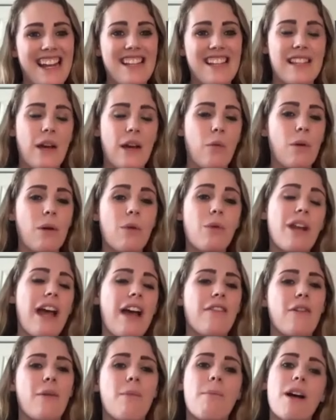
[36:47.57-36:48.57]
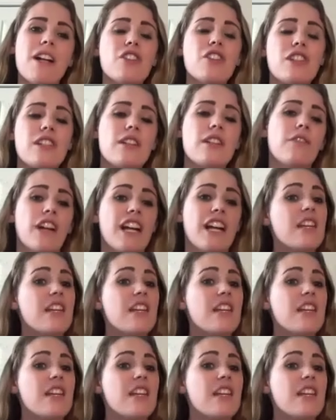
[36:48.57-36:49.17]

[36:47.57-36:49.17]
is that we would have a much different